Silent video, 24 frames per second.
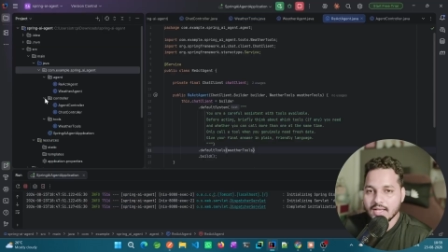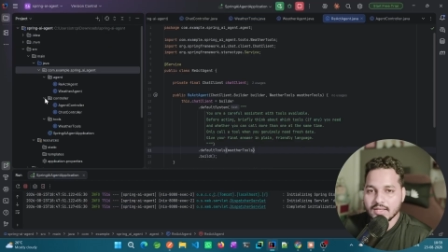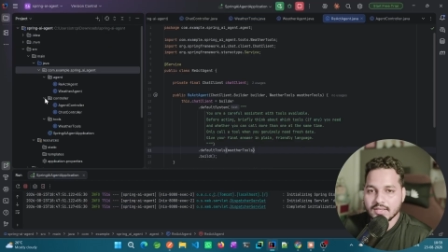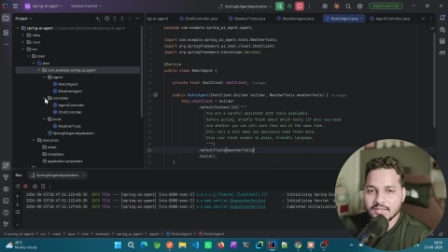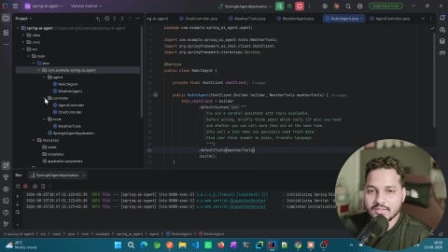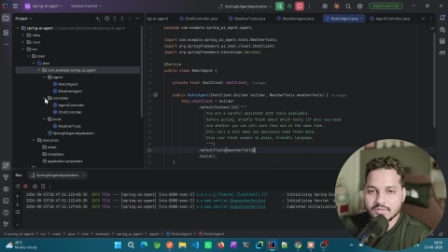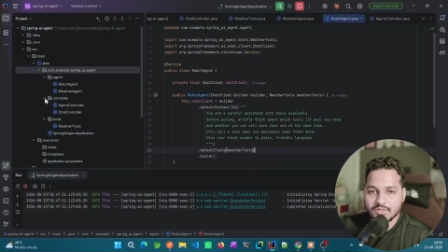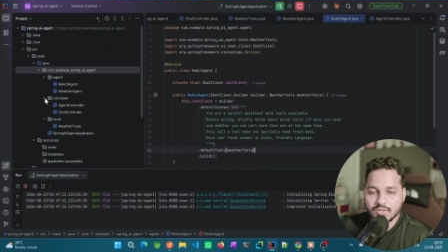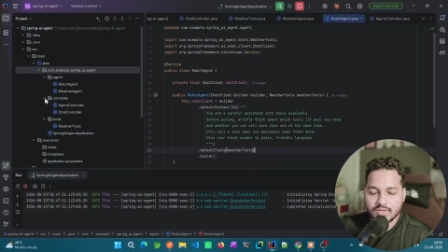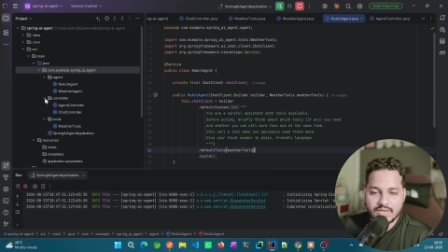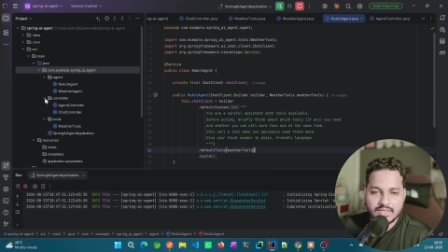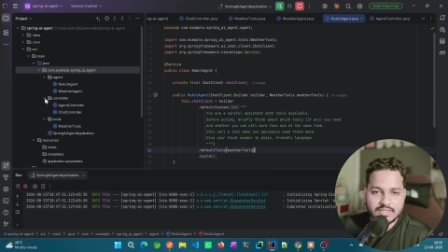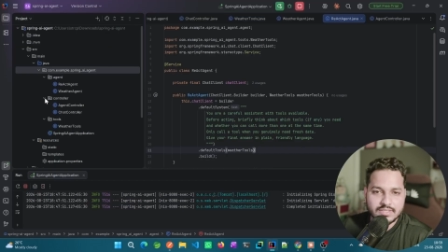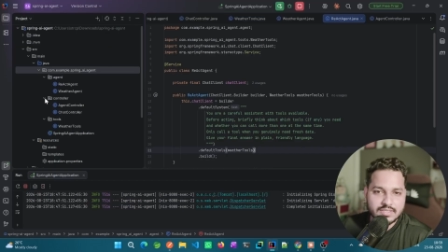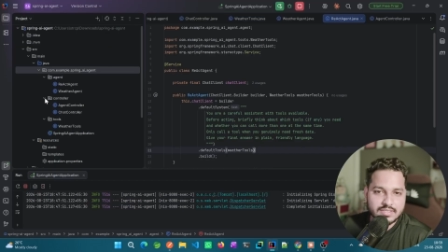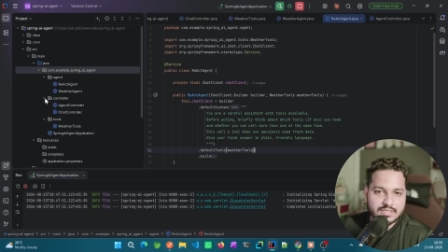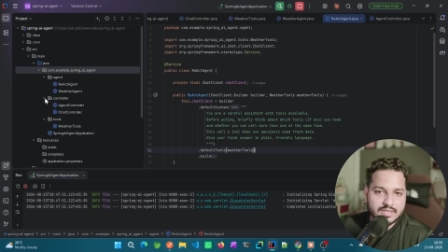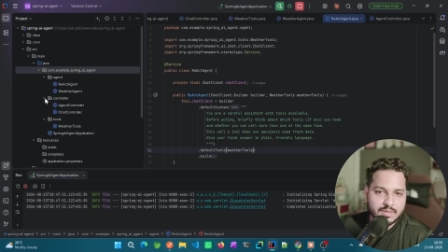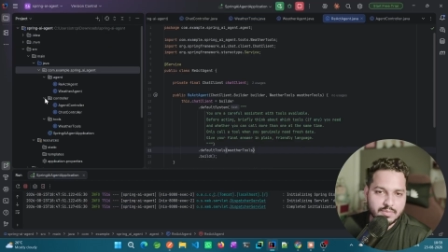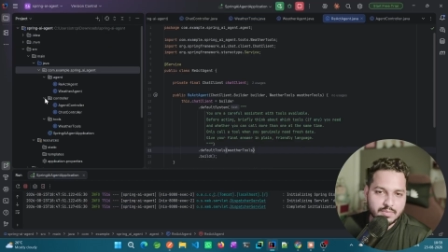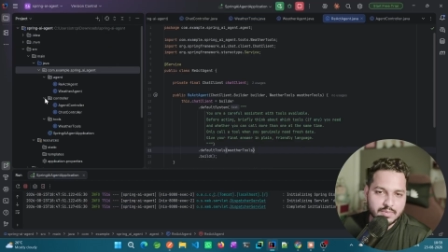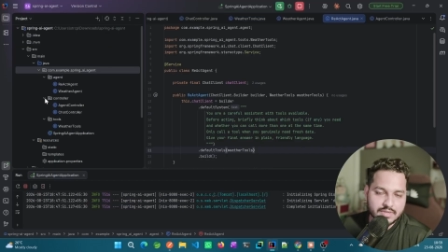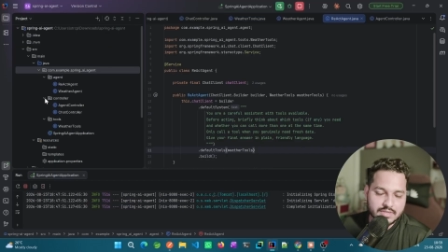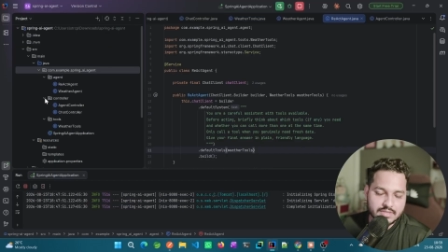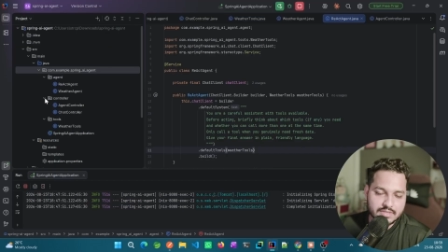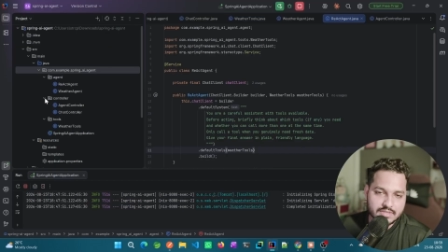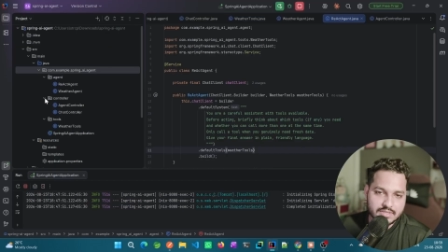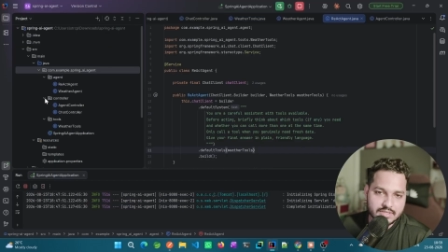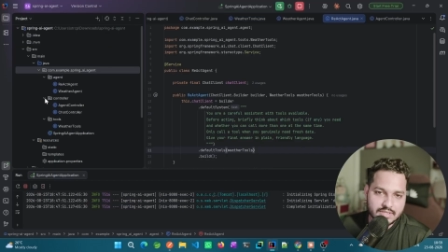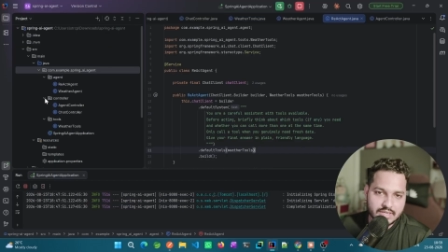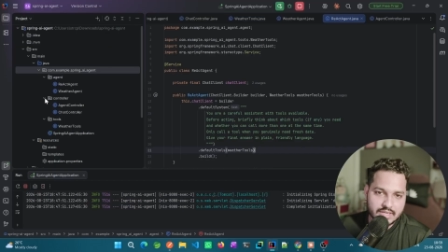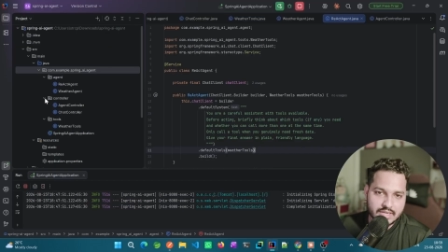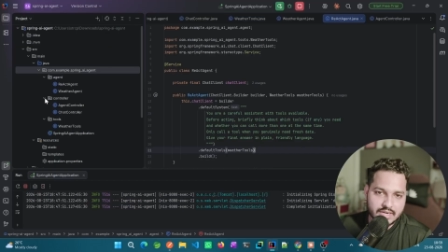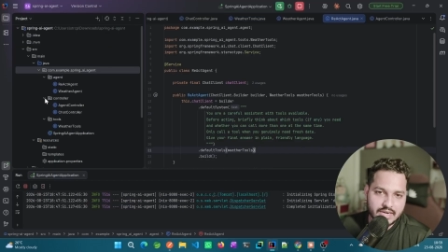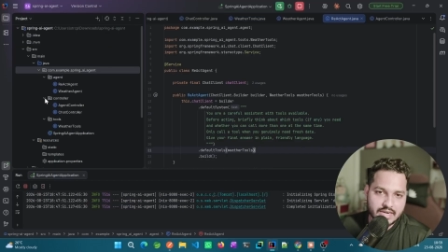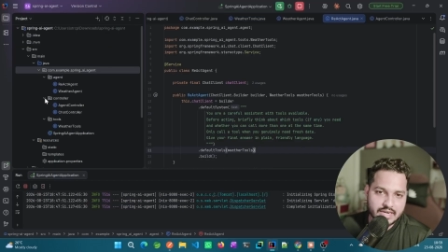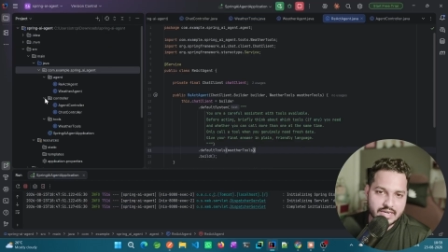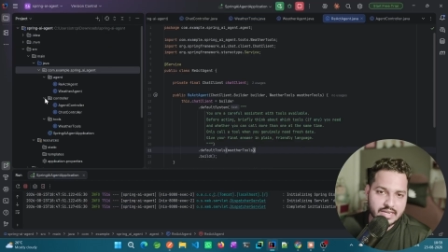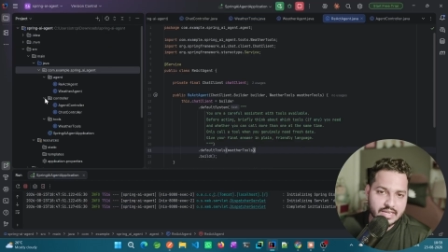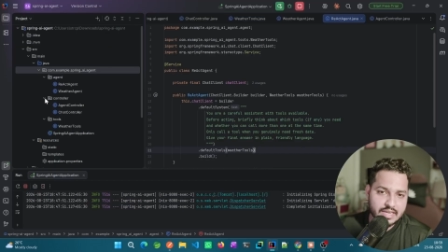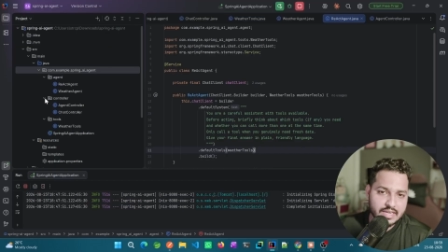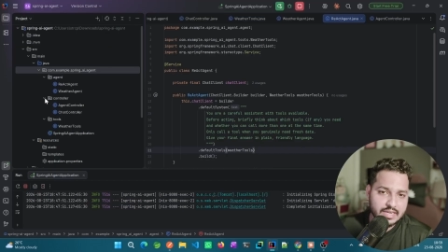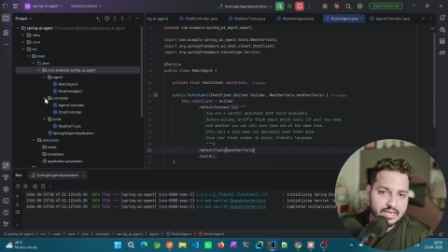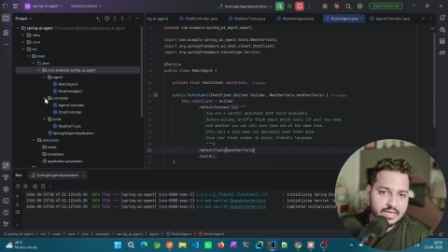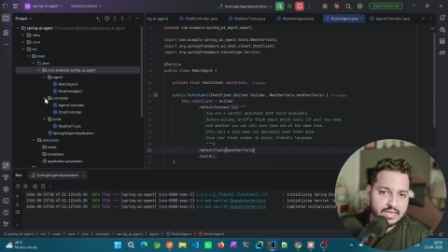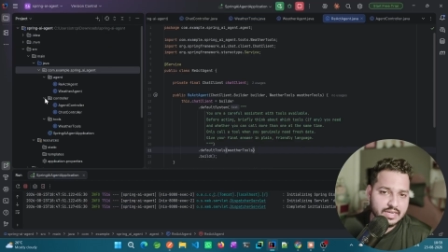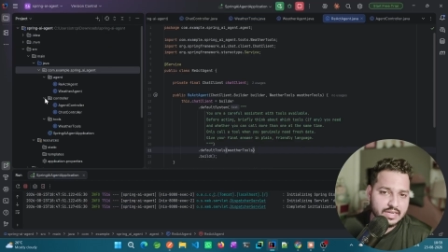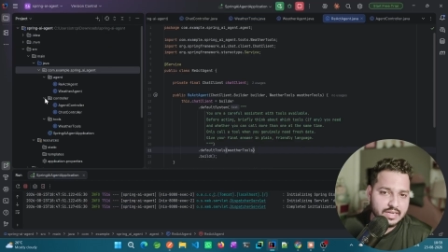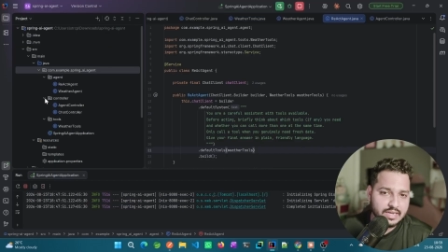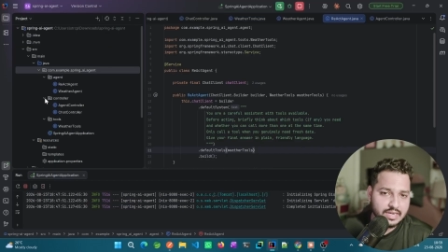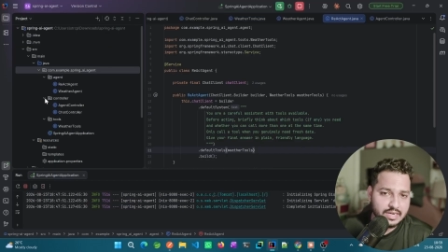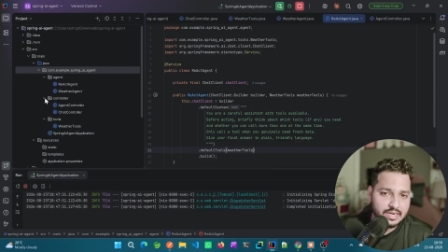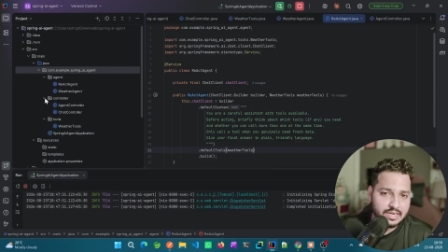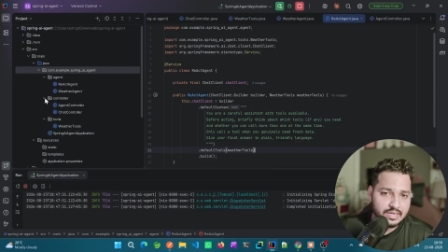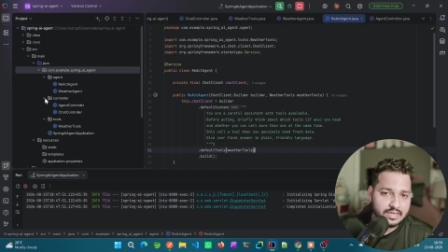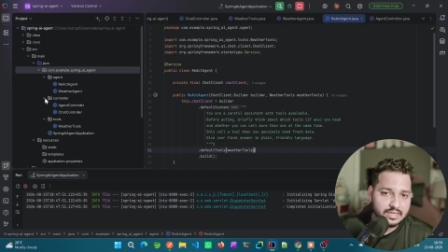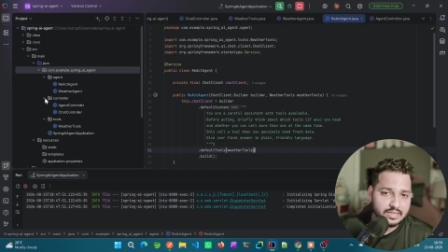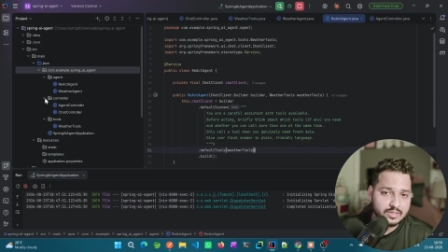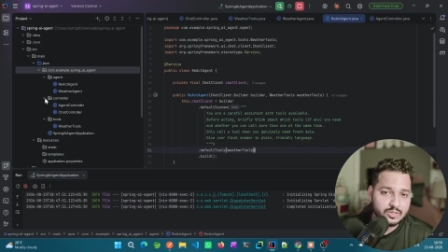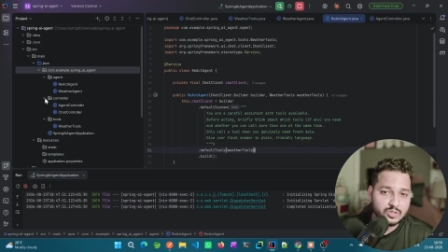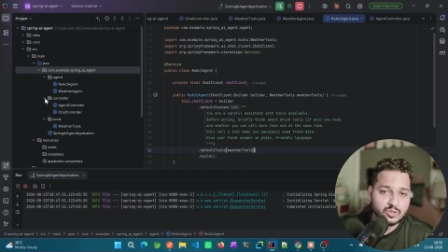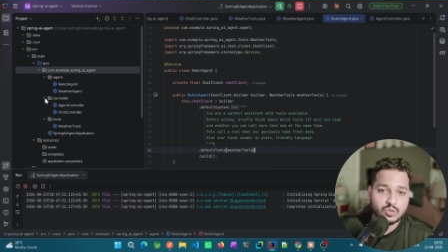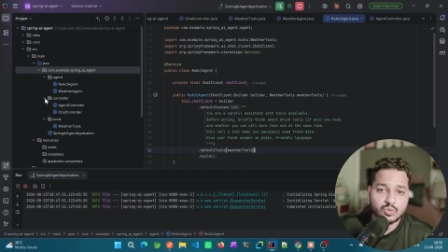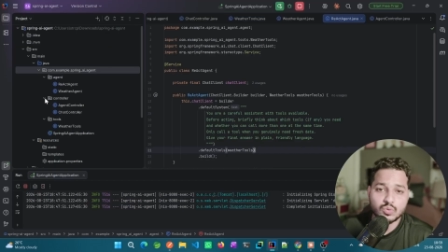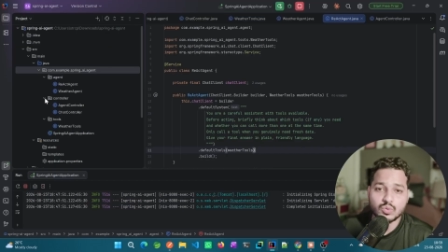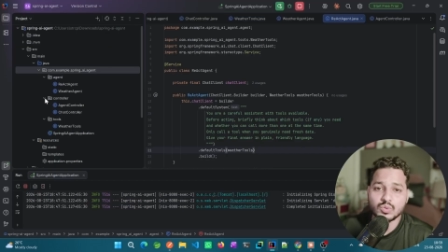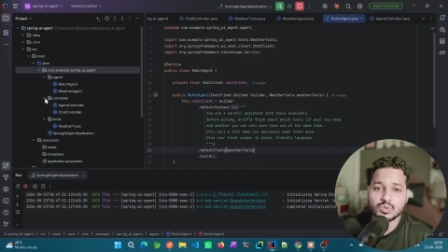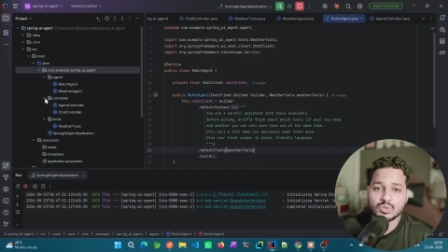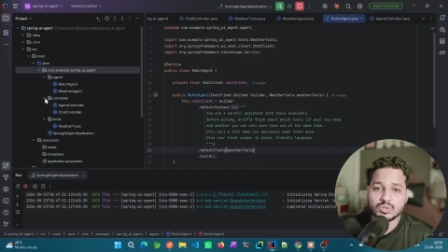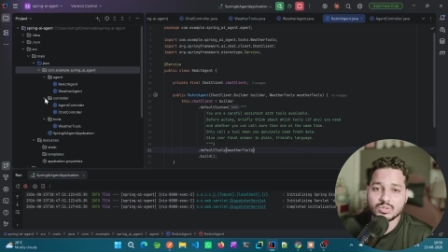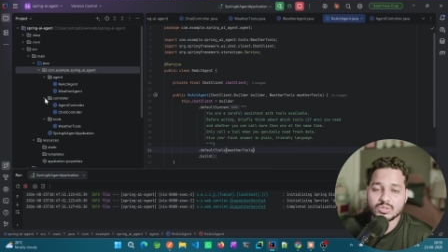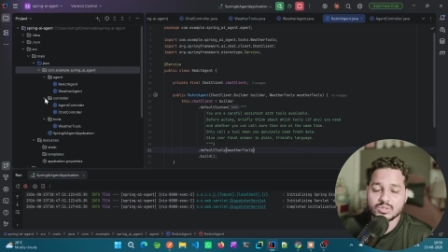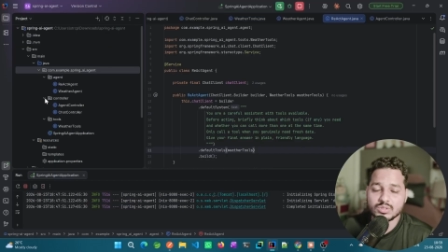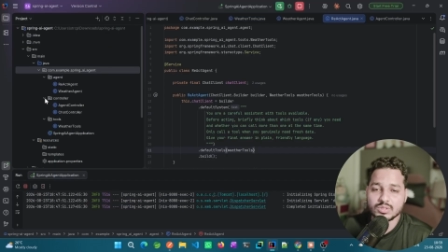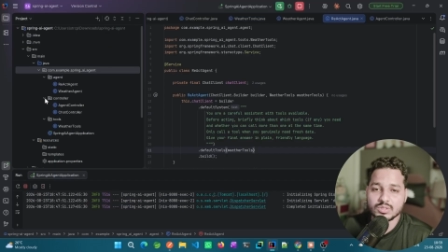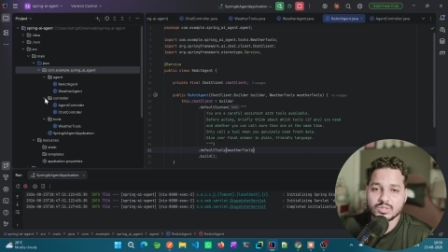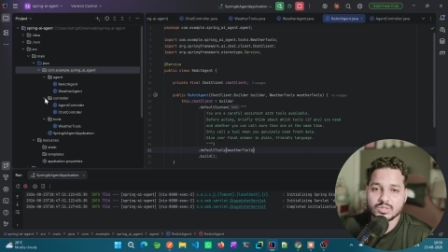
So next step is creating tools